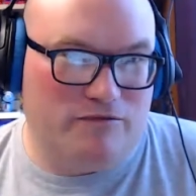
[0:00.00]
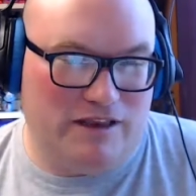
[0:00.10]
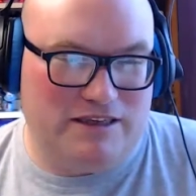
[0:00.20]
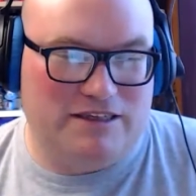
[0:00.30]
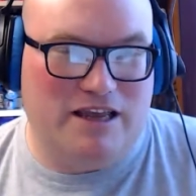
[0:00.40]

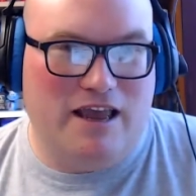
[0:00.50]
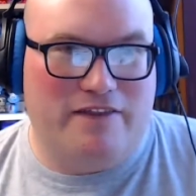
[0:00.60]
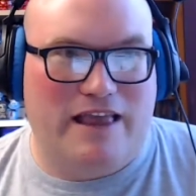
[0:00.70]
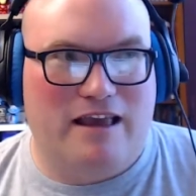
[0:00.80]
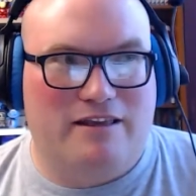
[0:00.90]
this is,
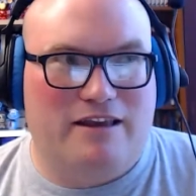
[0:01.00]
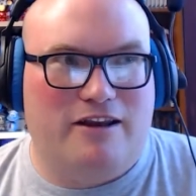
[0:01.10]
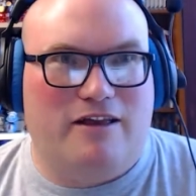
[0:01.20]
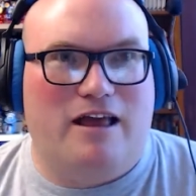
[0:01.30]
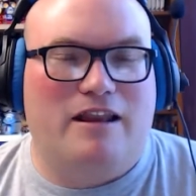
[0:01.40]
they, you
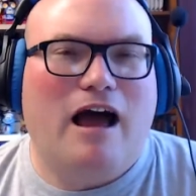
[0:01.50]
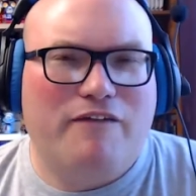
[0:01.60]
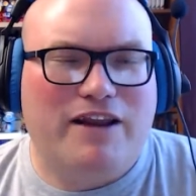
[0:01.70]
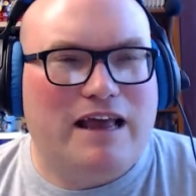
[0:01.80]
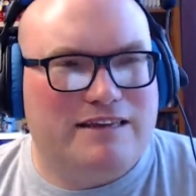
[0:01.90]
know, and I
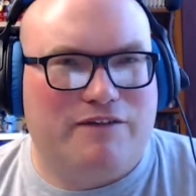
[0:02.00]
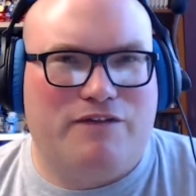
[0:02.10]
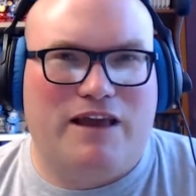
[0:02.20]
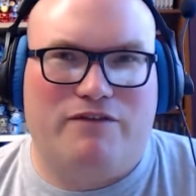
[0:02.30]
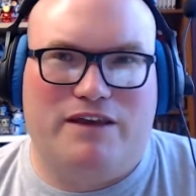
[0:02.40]
think there's that
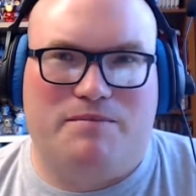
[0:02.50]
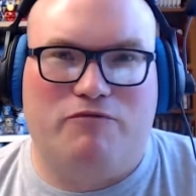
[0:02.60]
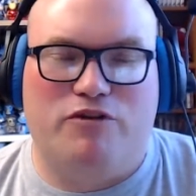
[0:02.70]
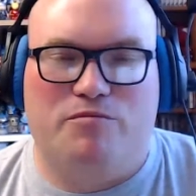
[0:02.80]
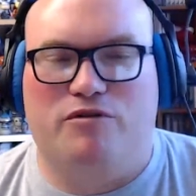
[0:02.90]
thing of he's
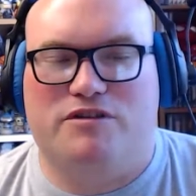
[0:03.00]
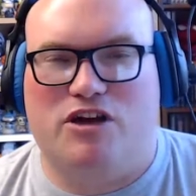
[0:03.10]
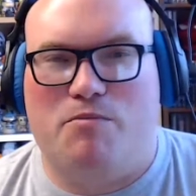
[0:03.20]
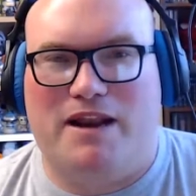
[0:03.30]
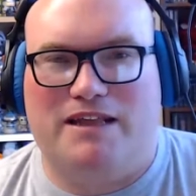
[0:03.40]
been rebooted
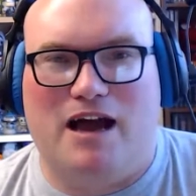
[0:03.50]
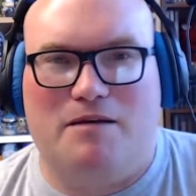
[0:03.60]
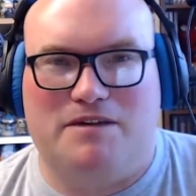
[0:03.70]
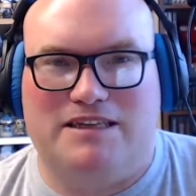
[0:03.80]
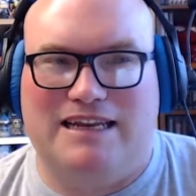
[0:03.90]
so many
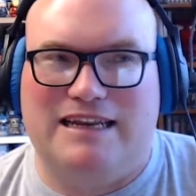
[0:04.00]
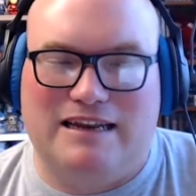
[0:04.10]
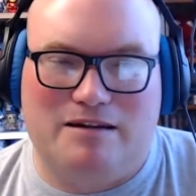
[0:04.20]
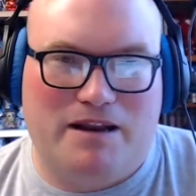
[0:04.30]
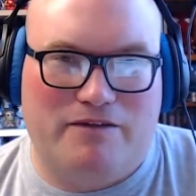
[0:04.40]
times, there's a
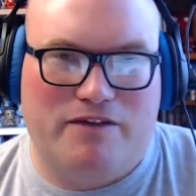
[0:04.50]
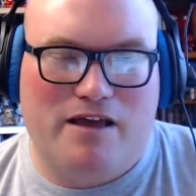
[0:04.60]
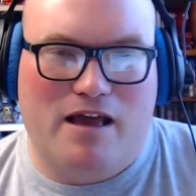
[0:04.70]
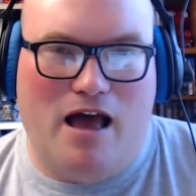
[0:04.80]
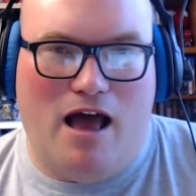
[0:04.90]
little bit of,
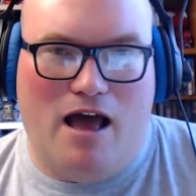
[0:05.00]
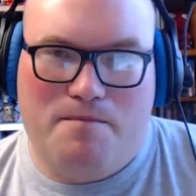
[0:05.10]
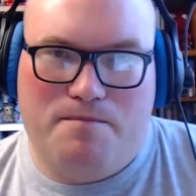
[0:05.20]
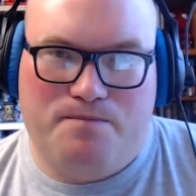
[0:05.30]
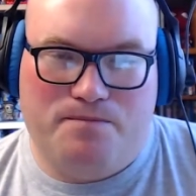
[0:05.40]

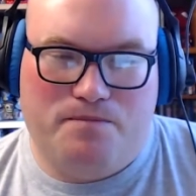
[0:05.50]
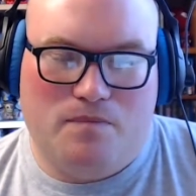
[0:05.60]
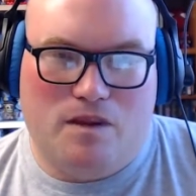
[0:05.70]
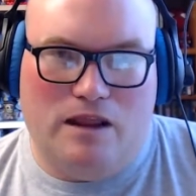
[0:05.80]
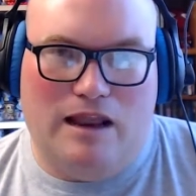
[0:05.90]

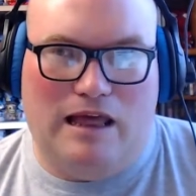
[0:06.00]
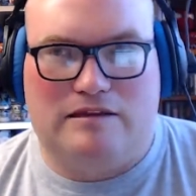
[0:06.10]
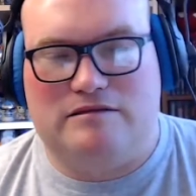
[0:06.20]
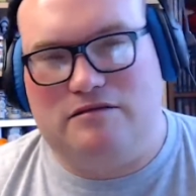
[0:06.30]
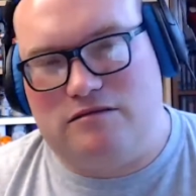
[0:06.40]

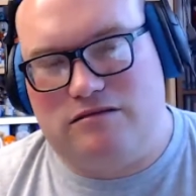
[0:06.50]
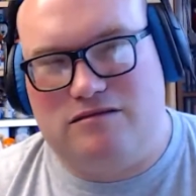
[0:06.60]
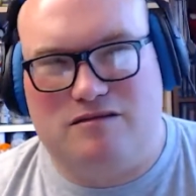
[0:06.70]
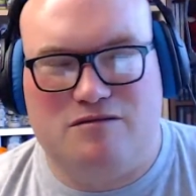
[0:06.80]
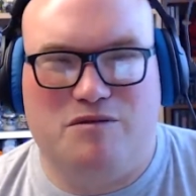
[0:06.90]
like,
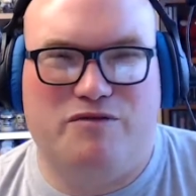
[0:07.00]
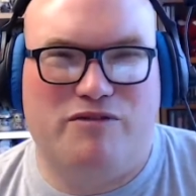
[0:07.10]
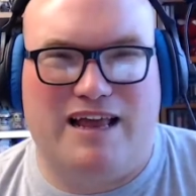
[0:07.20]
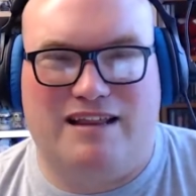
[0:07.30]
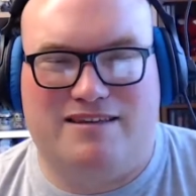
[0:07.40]
oh,
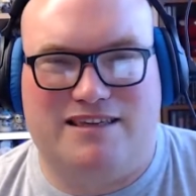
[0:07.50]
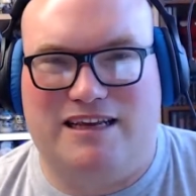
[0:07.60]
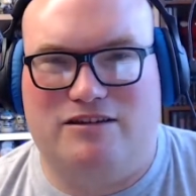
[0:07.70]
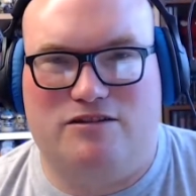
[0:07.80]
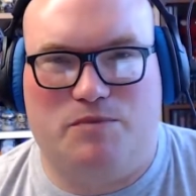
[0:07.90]

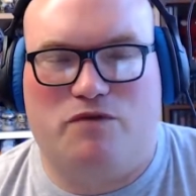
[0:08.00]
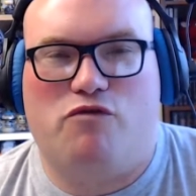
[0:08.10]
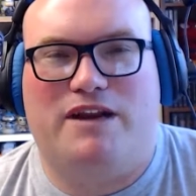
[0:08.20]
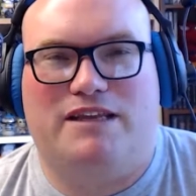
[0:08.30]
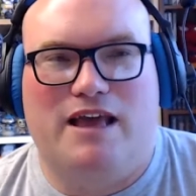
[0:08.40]

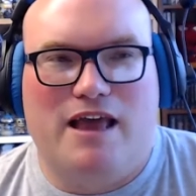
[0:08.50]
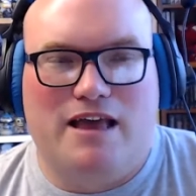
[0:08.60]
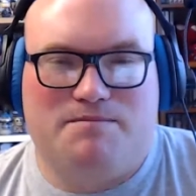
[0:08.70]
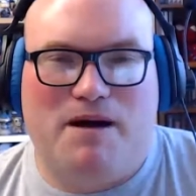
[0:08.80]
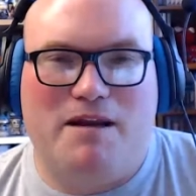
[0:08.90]

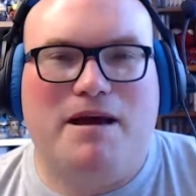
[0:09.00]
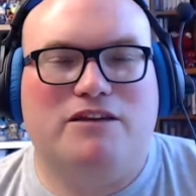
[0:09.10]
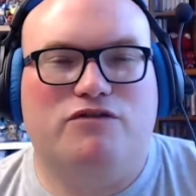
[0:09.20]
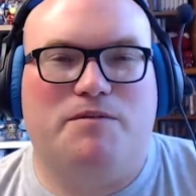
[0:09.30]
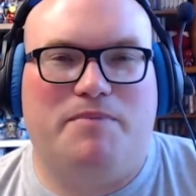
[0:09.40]

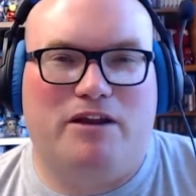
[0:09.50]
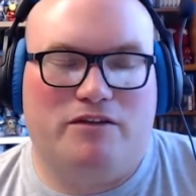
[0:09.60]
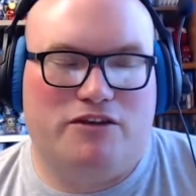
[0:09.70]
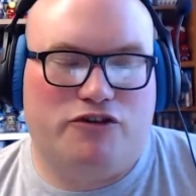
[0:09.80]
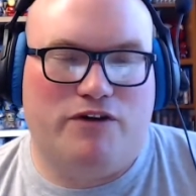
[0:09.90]
Spider-Man's already been on
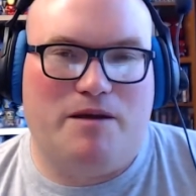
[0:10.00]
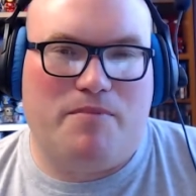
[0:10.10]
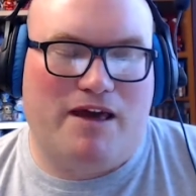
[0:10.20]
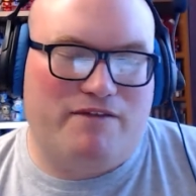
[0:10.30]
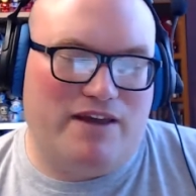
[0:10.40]
the screen,
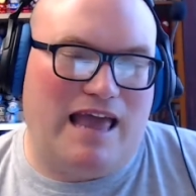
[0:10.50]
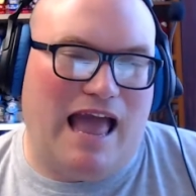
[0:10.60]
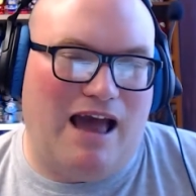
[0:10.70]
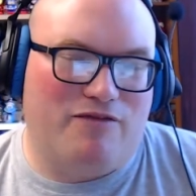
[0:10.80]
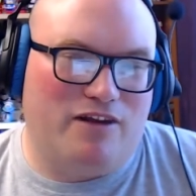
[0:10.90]
but I think they
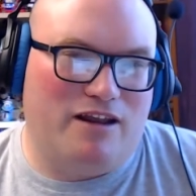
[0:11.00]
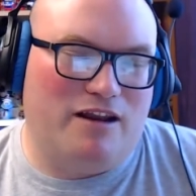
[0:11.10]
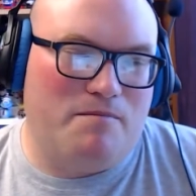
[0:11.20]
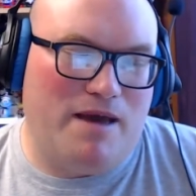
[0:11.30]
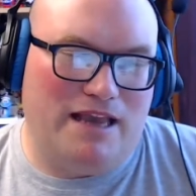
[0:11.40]
have done an
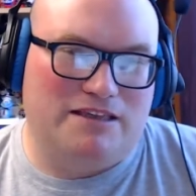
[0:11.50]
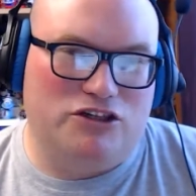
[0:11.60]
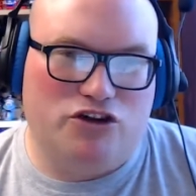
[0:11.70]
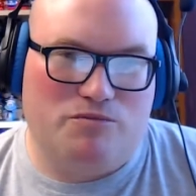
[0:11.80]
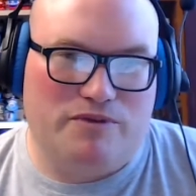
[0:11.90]

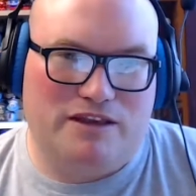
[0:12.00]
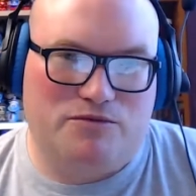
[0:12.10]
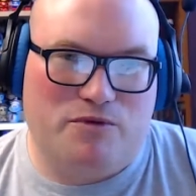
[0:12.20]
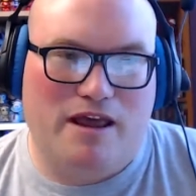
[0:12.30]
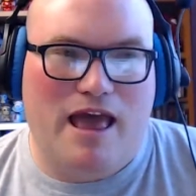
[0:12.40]
amazing job with
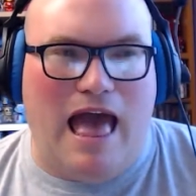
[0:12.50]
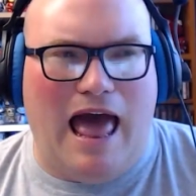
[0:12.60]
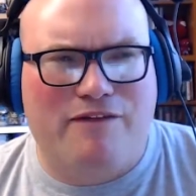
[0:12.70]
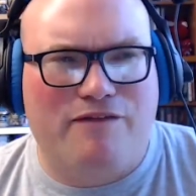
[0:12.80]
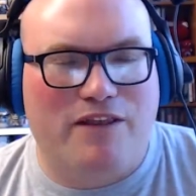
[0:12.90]
this one.
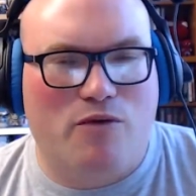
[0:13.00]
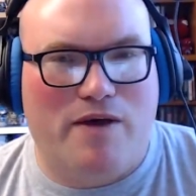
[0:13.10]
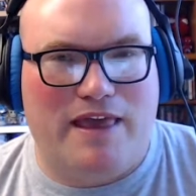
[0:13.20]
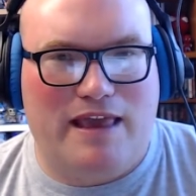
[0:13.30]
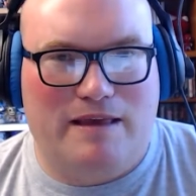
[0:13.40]
And I think the
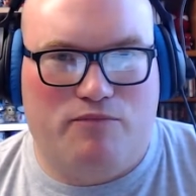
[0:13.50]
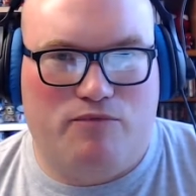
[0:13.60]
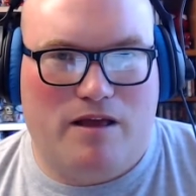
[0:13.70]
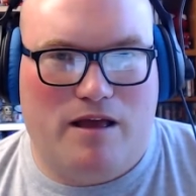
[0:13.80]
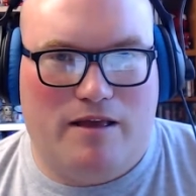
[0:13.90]
only
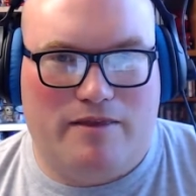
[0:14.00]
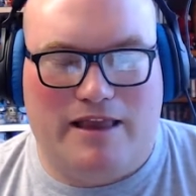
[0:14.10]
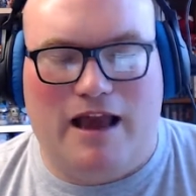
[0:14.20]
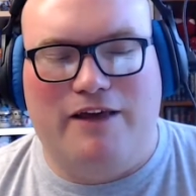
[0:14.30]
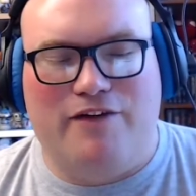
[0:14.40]

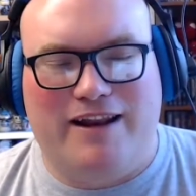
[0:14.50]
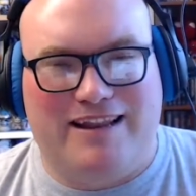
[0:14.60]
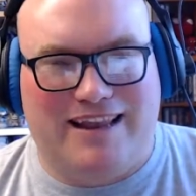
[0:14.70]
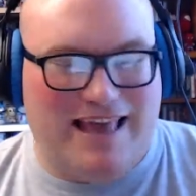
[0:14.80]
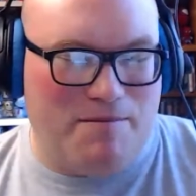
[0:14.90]
thing that
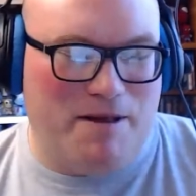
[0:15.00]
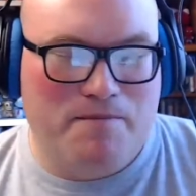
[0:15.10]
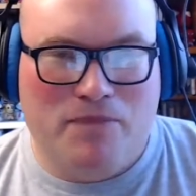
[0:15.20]
did get me,